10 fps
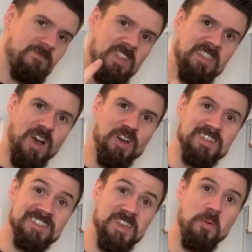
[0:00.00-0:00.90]
Now I can
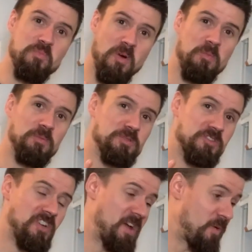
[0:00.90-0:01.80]
see a problem
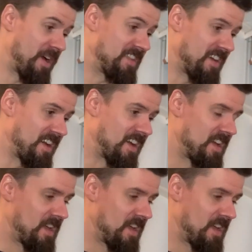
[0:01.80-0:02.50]
straight away there.